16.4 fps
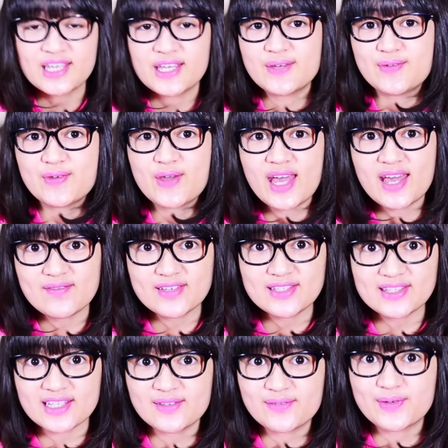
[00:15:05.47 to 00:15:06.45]
If you
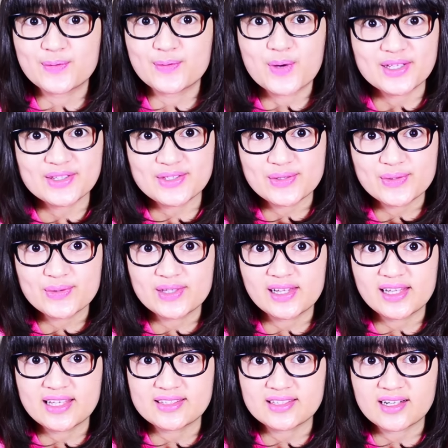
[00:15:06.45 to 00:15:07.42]
haven't and if you want to, the
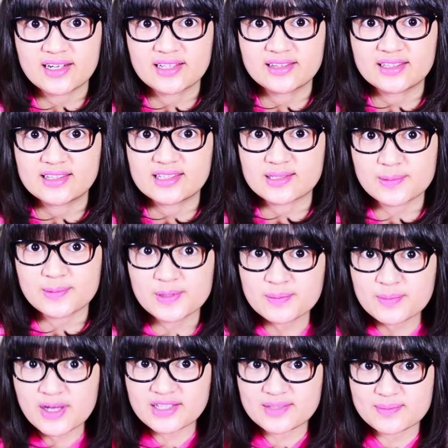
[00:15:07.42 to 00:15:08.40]
links are in the description
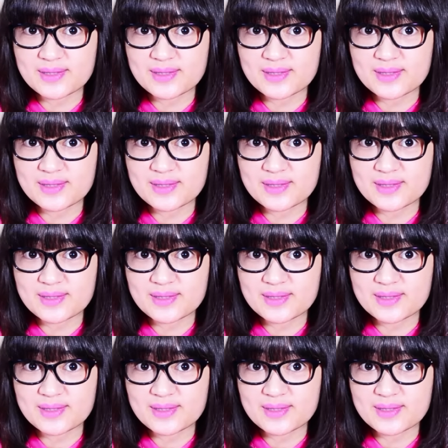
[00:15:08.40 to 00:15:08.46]
box